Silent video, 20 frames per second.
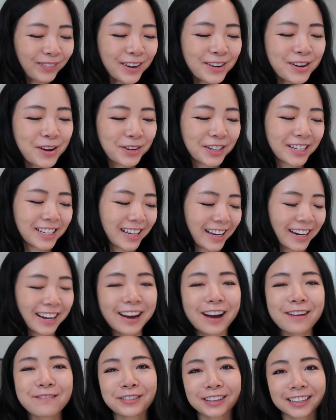No, just
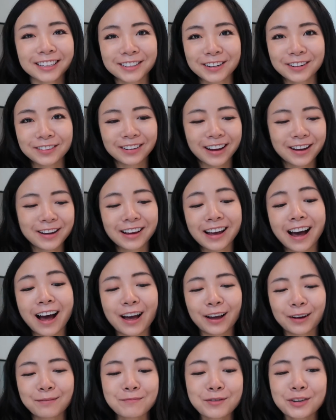kidding. I really don't.
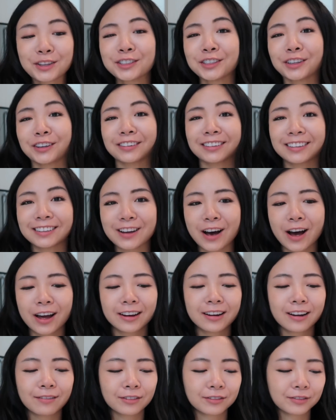I'm certainly
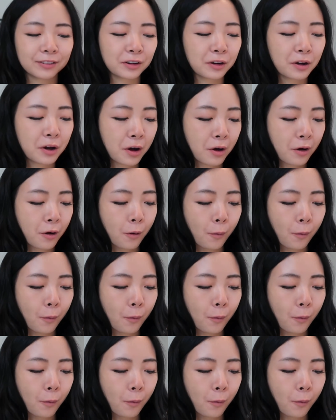not enough of a